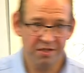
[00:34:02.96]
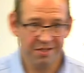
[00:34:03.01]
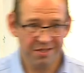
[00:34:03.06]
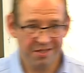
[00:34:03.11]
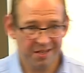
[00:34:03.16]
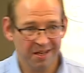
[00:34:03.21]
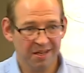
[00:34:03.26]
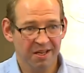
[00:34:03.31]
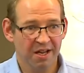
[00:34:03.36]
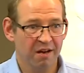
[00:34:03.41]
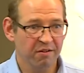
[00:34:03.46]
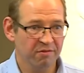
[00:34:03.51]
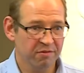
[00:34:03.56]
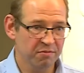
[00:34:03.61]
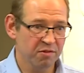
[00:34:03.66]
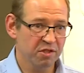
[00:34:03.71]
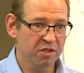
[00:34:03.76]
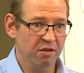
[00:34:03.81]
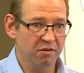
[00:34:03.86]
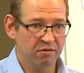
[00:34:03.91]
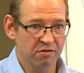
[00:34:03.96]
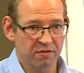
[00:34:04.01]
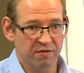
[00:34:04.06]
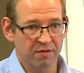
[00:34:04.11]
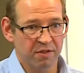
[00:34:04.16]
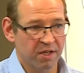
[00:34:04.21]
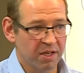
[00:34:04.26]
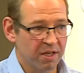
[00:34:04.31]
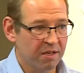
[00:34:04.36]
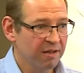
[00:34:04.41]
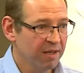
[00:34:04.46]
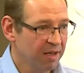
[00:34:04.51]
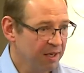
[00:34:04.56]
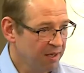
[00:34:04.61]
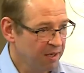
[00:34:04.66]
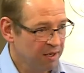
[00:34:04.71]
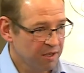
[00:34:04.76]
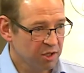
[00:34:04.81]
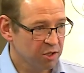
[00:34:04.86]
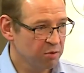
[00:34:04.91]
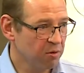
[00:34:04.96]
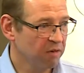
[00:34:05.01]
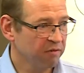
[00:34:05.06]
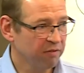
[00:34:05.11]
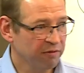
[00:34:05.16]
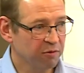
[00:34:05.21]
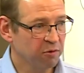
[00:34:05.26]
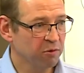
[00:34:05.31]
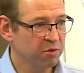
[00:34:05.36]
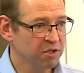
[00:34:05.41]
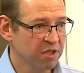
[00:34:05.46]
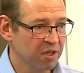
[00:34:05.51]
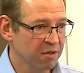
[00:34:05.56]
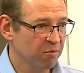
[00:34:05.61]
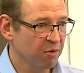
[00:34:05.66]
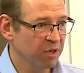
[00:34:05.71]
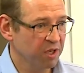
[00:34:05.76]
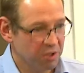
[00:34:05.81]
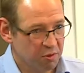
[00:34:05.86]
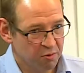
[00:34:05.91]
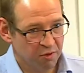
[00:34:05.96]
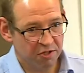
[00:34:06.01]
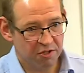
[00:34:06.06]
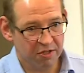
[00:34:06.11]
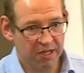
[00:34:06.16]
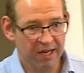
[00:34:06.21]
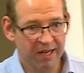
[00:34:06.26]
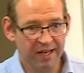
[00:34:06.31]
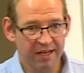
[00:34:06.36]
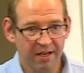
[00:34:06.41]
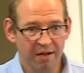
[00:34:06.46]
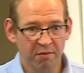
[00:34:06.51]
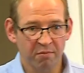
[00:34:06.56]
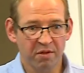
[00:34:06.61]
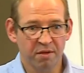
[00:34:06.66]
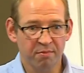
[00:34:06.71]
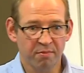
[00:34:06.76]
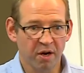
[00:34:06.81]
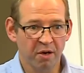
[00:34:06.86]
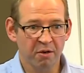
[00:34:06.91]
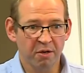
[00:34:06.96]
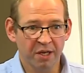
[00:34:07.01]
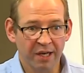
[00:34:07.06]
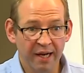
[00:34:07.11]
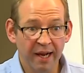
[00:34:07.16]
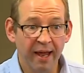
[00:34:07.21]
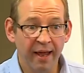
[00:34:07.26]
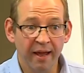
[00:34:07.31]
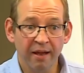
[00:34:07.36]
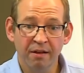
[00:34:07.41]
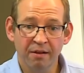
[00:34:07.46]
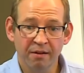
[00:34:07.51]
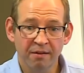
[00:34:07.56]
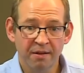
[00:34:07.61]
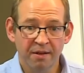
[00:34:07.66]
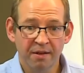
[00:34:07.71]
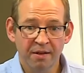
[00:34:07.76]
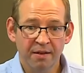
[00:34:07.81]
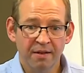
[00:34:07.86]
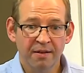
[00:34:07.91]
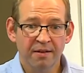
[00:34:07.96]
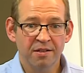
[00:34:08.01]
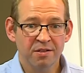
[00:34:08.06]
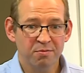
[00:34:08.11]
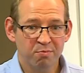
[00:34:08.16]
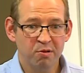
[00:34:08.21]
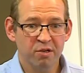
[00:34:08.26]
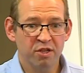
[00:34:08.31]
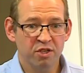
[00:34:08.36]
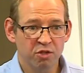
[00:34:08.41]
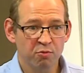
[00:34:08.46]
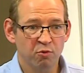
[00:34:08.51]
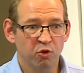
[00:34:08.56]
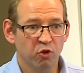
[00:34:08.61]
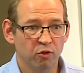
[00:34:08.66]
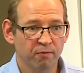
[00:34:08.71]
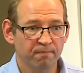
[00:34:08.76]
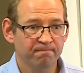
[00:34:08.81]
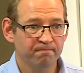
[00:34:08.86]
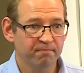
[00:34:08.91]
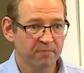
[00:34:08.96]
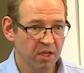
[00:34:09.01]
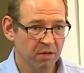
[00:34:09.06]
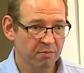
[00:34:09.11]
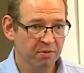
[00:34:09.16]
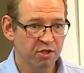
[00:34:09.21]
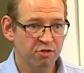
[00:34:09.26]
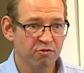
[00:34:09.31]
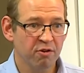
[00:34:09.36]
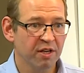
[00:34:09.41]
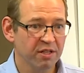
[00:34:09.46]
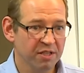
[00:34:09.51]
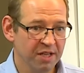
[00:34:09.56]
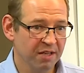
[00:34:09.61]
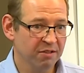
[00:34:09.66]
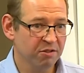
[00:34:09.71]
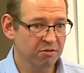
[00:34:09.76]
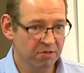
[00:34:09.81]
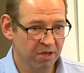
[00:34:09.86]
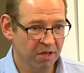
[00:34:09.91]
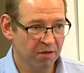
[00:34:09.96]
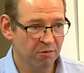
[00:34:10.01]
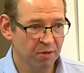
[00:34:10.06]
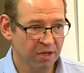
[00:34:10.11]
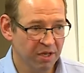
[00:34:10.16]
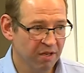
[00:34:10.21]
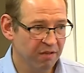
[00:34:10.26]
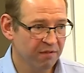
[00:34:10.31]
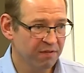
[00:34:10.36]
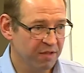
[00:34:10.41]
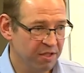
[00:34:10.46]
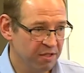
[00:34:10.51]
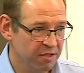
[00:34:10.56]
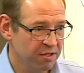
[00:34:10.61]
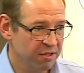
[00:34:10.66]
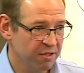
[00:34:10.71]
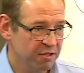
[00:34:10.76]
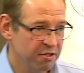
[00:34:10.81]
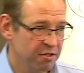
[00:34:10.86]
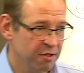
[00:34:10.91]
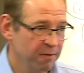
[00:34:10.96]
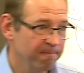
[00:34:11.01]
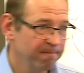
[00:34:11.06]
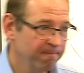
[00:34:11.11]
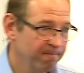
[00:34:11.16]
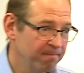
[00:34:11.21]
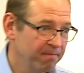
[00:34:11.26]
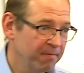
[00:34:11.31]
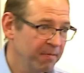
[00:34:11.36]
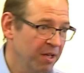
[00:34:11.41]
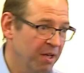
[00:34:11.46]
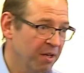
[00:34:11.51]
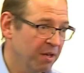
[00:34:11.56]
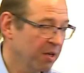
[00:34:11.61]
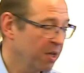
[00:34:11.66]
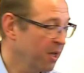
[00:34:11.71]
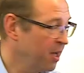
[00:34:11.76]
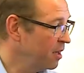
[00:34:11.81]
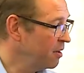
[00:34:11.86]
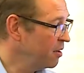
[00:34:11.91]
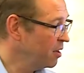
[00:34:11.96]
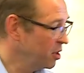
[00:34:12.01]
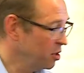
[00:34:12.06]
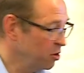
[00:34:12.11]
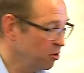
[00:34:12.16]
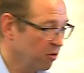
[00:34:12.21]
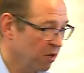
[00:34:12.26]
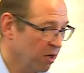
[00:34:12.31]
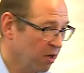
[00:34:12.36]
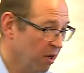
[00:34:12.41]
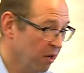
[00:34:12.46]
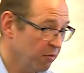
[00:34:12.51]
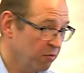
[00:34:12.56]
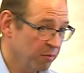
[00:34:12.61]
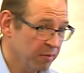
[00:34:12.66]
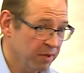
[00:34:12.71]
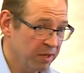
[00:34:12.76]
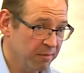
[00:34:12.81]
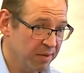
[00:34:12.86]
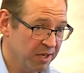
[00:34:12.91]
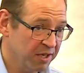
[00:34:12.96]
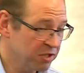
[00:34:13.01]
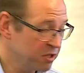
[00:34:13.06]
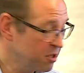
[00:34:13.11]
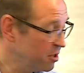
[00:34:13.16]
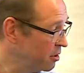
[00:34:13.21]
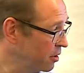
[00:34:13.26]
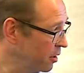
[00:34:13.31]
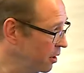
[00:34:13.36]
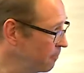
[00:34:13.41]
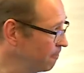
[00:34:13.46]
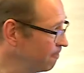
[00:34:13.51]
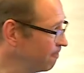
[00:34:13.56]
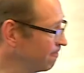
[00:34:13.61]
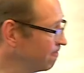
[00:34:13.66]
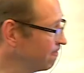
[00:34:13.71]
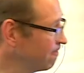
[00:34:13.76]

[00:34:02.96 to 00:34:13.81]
to take care of themselves for the 12 or 14 weeks whilst they're laid up with a broken leg is pretty small they'll be straight down to a no-win, no-fee solicitor, okay? And your client will be the biggest target.